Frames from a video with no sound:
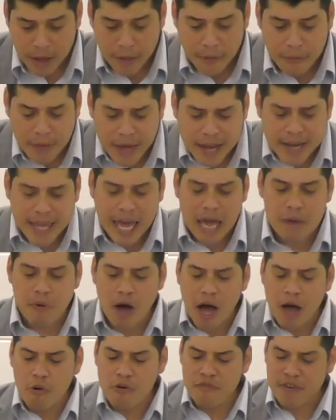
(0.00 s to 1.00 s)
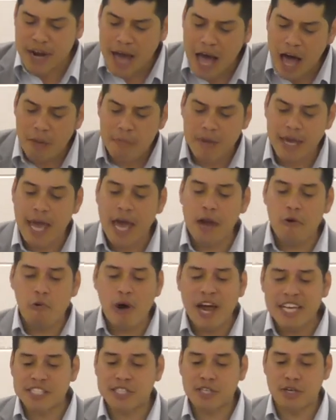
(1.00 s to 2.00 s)
Then came I with an army and
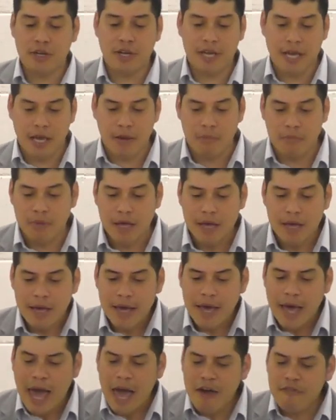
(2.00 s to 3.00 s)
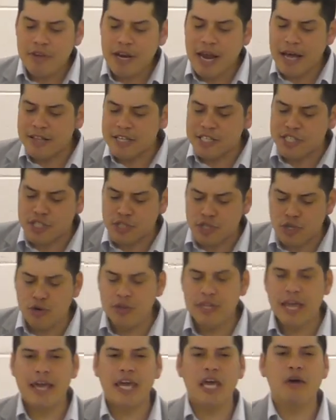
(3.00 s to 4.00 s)
rescued him, having understood
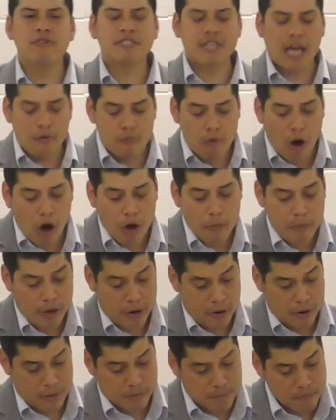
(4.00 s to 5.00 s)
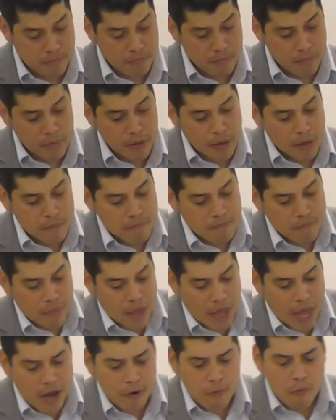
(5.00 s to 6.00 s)
that he was a Roman.
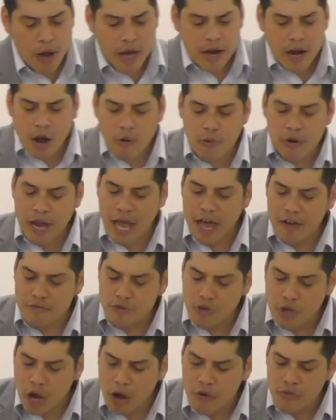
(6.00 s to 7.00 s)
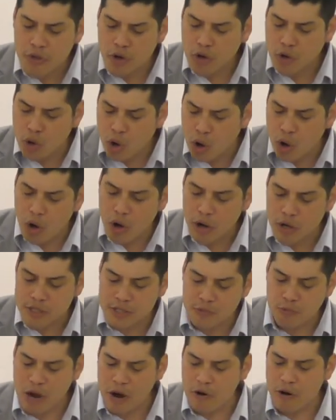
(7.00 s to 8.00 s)
And when I would have known the cause
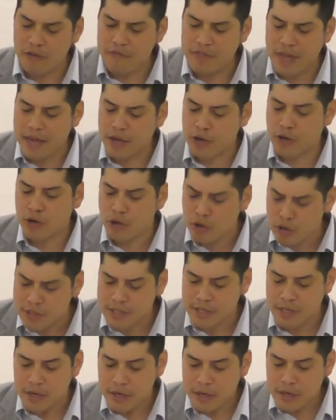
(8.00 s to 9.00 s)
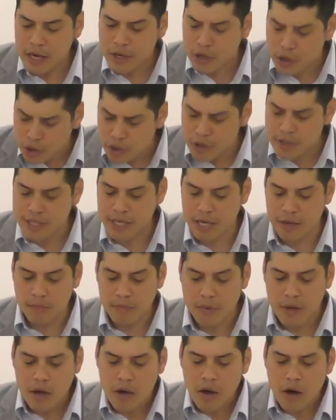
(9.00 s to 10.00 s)
whereof they accused, accused him,
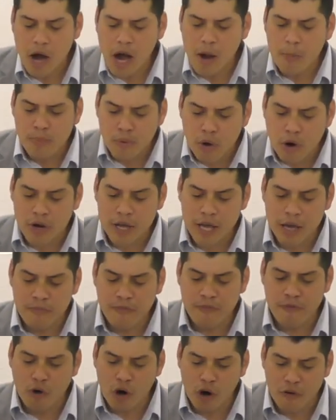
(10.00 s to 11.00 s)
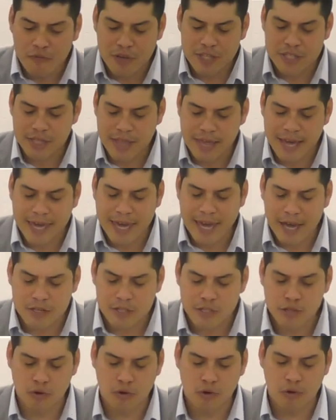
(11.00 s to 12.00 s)
I brought him forth into their
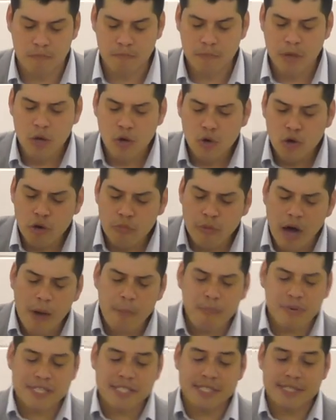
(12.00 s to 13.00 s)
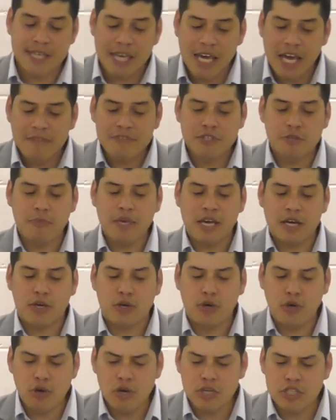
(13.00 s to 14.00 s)
council, whom I perceived to be
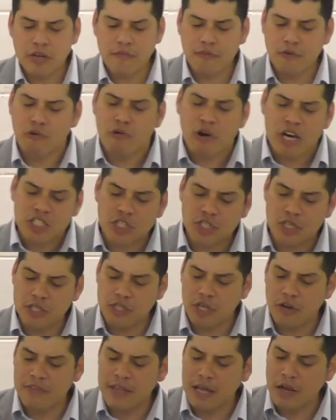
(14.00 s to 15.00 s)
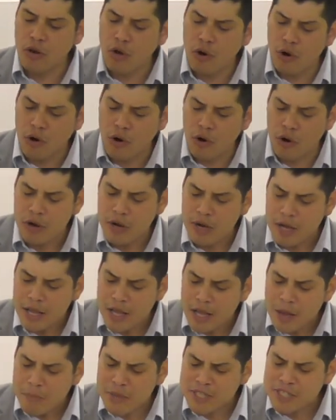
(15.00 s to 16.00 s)
accused of questions of the law,
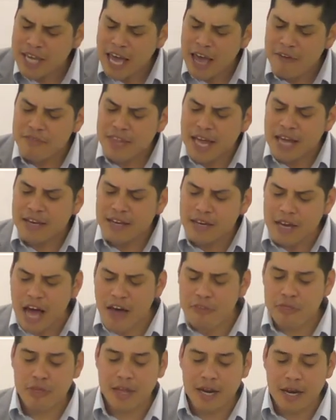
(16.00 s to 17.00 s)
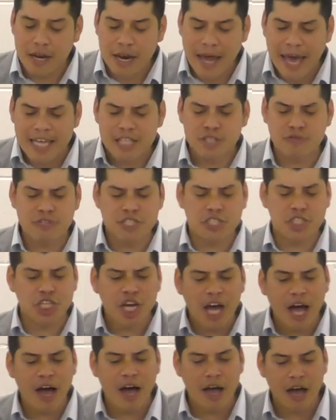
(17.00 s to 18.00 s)
but to have done nothing laid to his
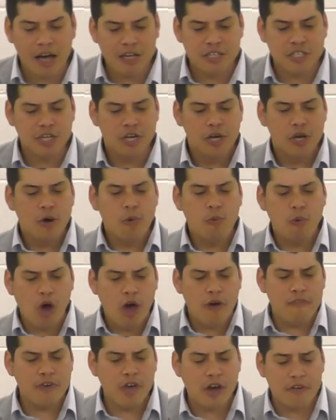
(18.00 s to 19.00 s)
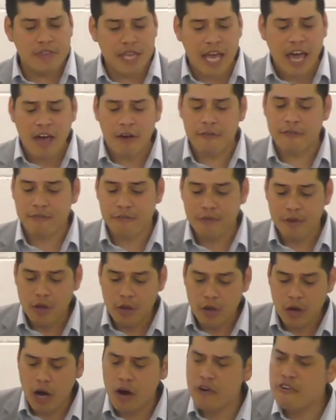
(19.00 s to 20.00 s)
charge worthy of death
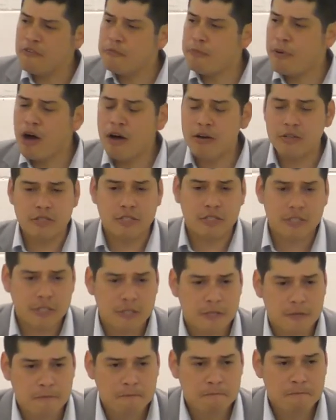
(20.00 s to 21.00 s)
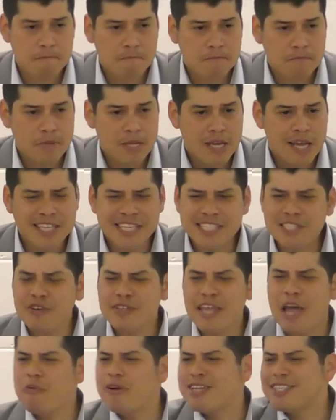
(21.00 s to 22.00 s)
or of bonds. He says, Look,
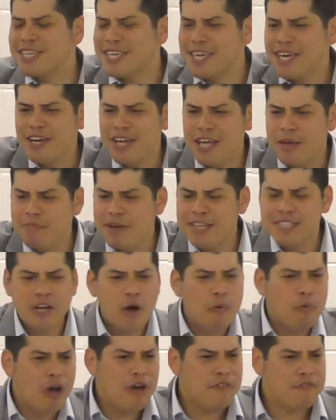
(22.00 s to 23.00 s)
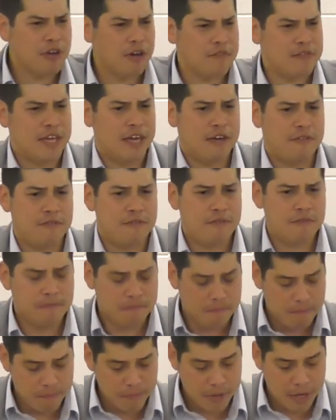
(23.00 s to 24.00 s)
they wanted to kill him, but he's not worthy of death.
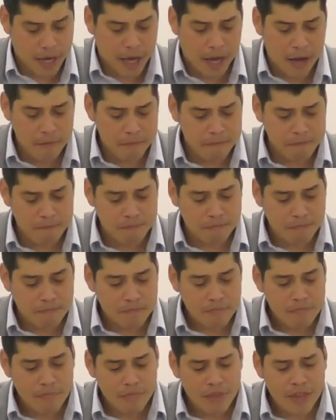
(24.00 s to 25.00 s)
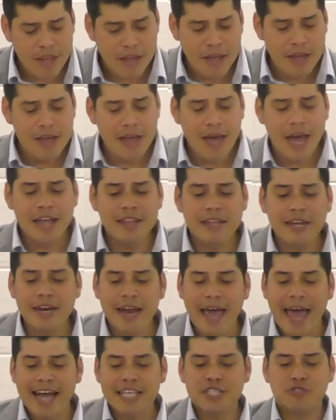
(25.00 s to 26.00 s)
Okay? And then in
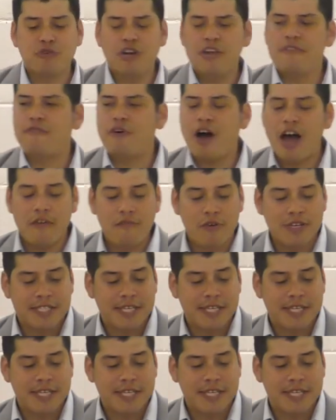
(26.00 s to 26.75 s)
Acts 25, verse